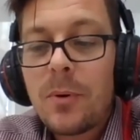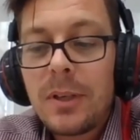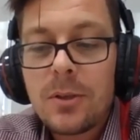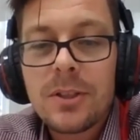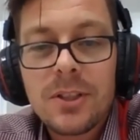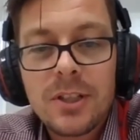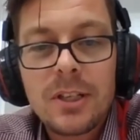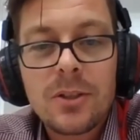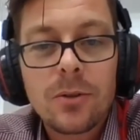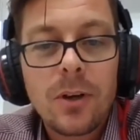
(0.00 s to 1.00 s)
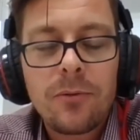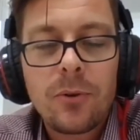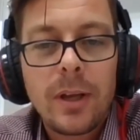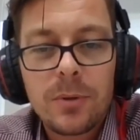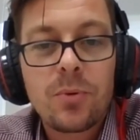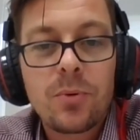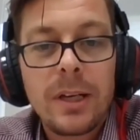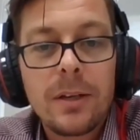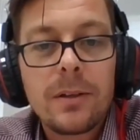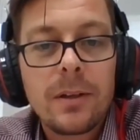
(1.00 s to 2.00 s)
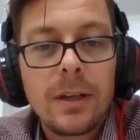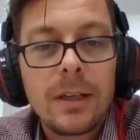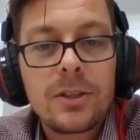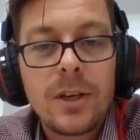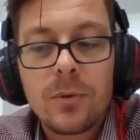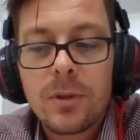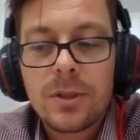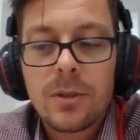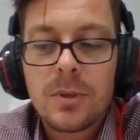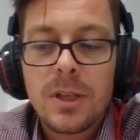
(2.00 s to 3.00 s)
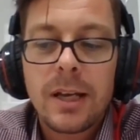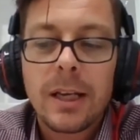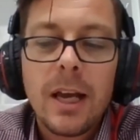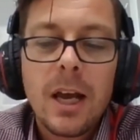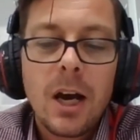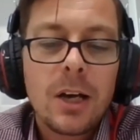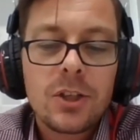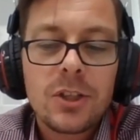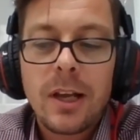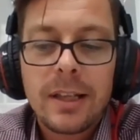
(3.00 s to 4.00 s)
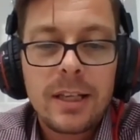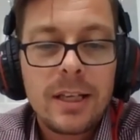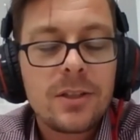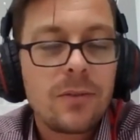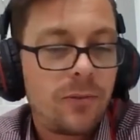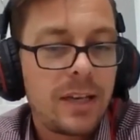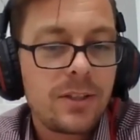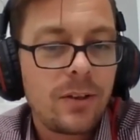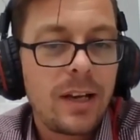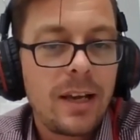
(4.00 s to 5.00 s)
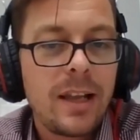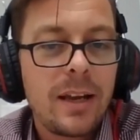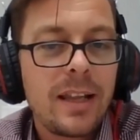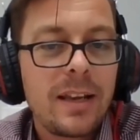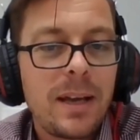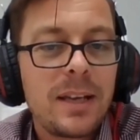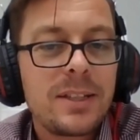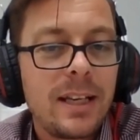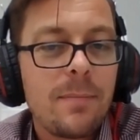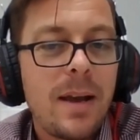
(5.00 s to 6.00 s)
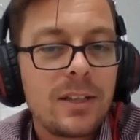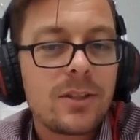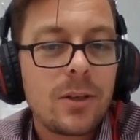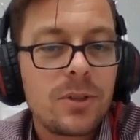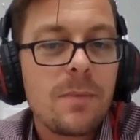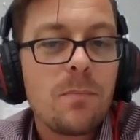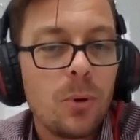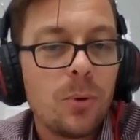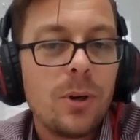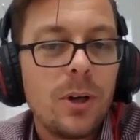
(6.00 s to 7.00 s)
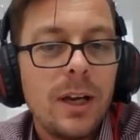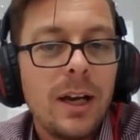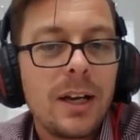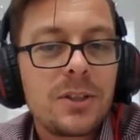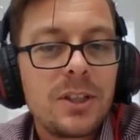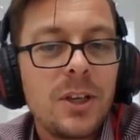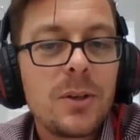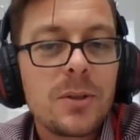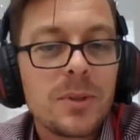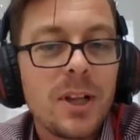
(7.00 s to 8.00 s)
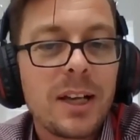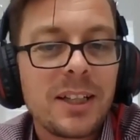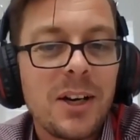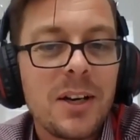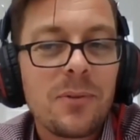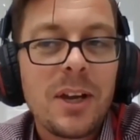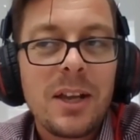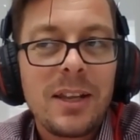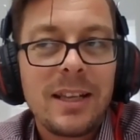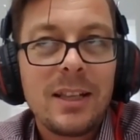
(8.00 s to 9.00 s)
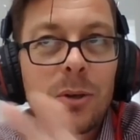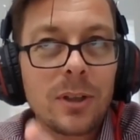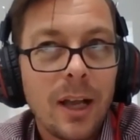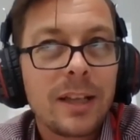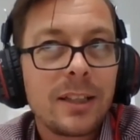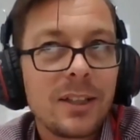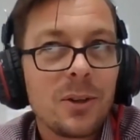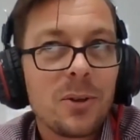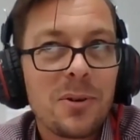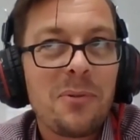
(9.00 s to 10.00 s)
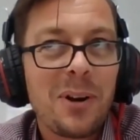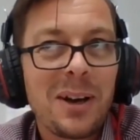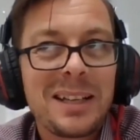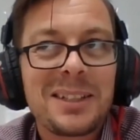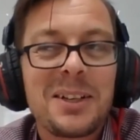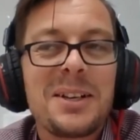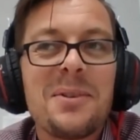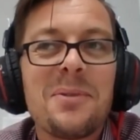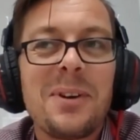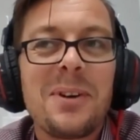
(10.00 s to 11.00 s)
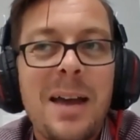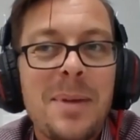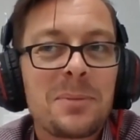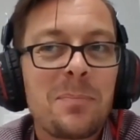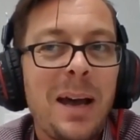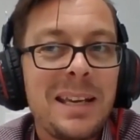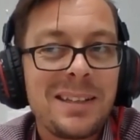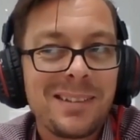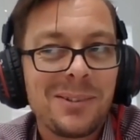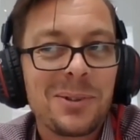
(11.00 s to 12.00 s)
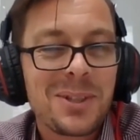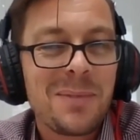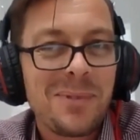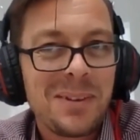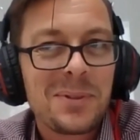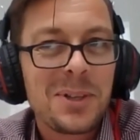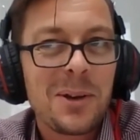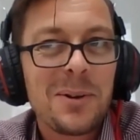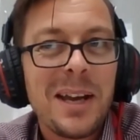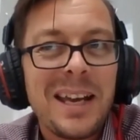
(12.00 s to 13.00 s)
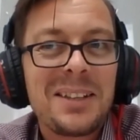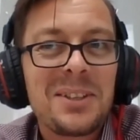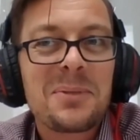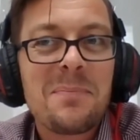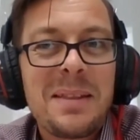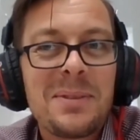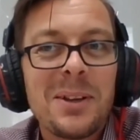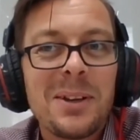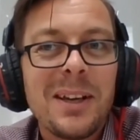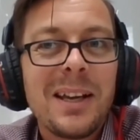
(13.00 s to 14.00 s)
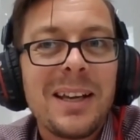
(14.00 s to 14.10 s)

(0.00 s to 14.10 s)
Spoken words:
we were using Seesaw, I thought that was brilliant in general, because it was like, I just liked the interface on it. They basically made it so simple to use. It was like it looked like a glorified kind of MS Paint or something. So it just meant that